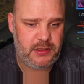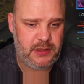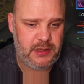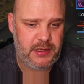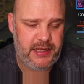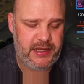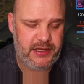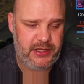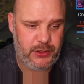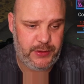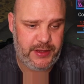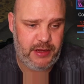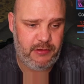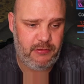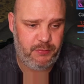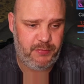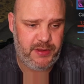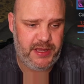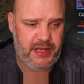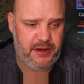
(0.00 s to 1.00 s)
and you gear
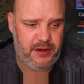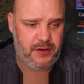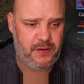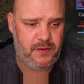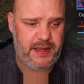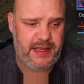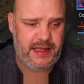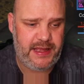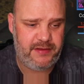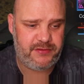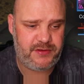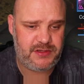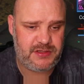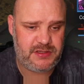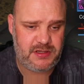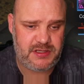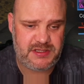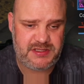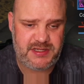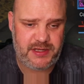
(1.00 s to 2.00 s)
him better than I have, because
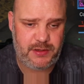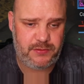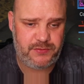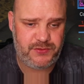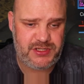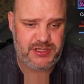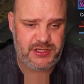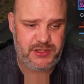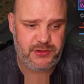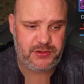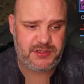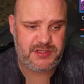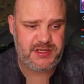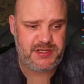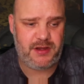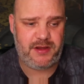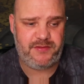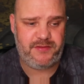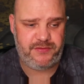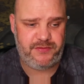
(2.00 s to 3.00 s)
like I say, obviously you can see
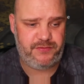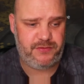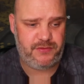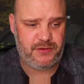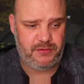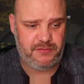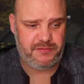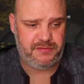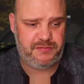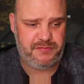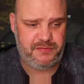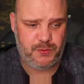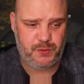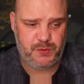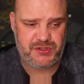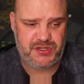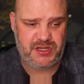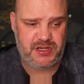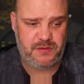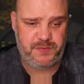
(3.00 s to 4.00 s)
I've got
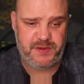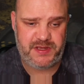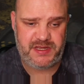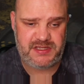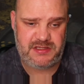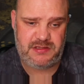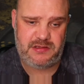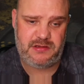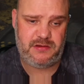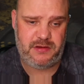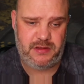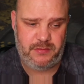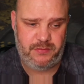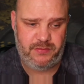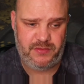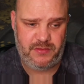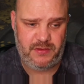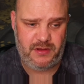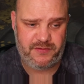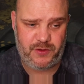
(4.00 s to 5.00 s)
4-star pieces on him.
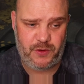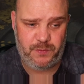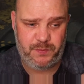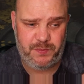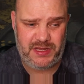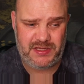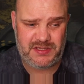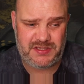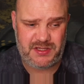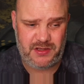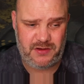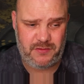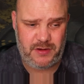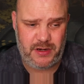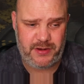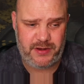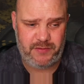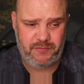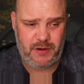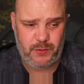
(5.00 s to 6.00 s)
I've got bits that are
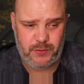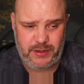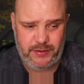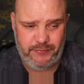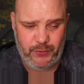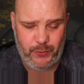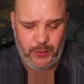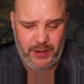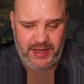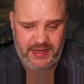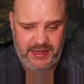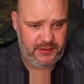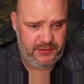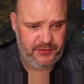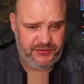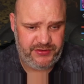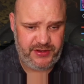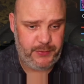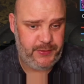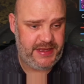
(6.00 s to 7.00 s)
only rolled up to 8,
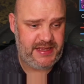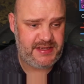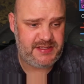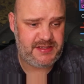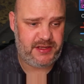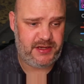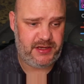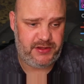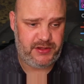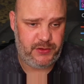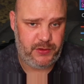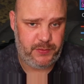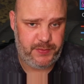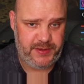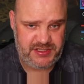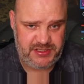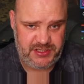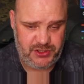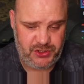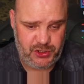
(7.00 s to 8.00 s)
so he isn't going to do the
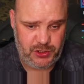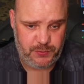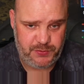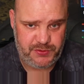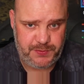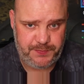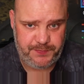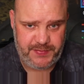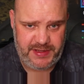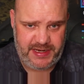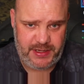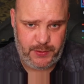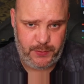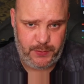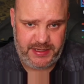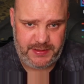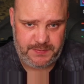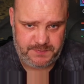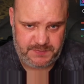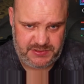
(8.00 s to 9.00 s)
best of jobs.
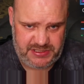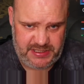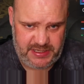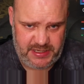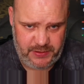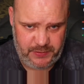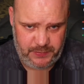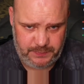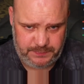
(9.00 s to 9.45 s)
Anyway, so.